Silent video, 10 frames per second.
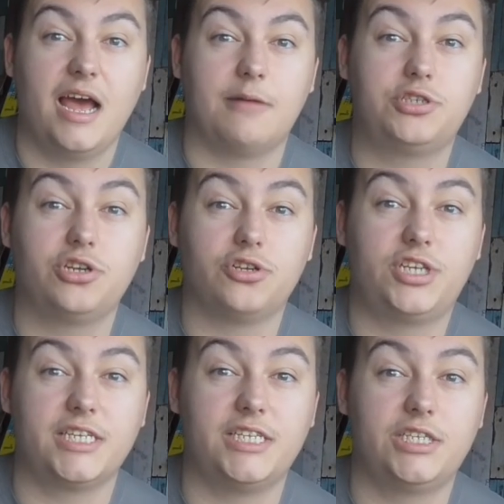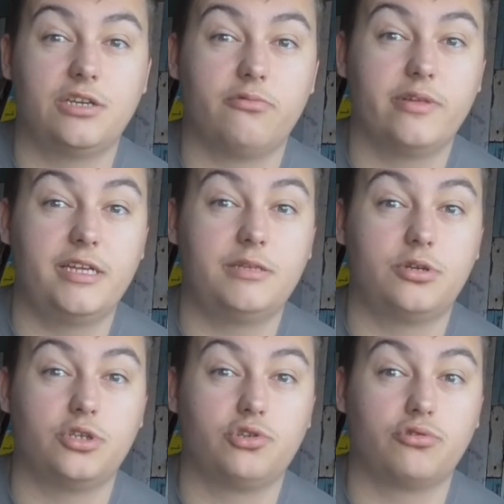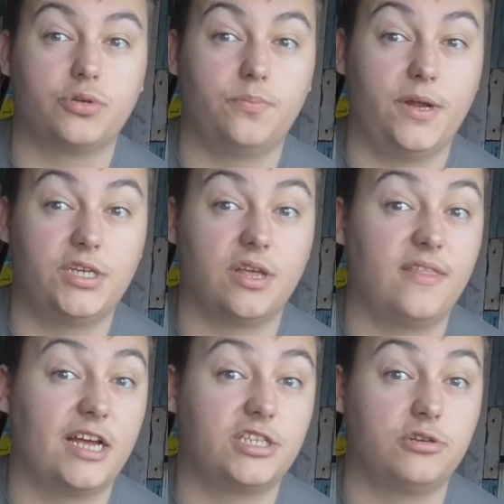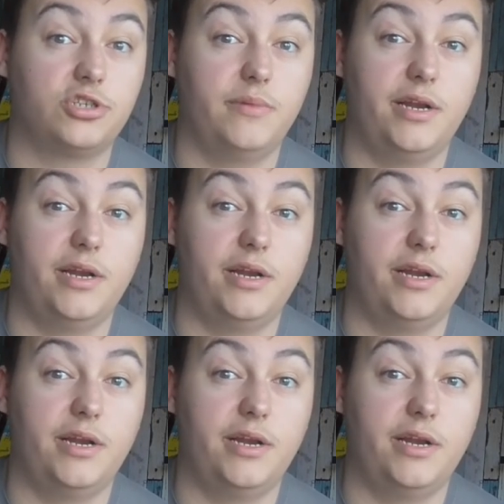I'm sure Chessington will release some construction pictures on their social